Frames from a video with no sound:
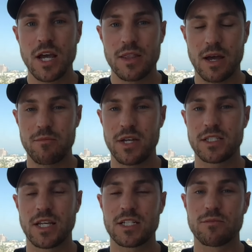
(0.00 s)
That
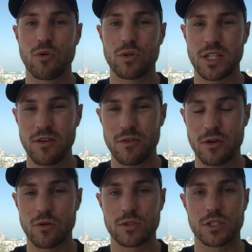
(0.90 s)
means that it's more
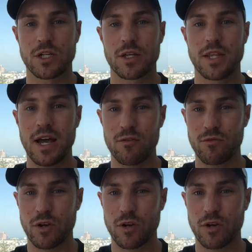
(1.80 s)
difficult to turn that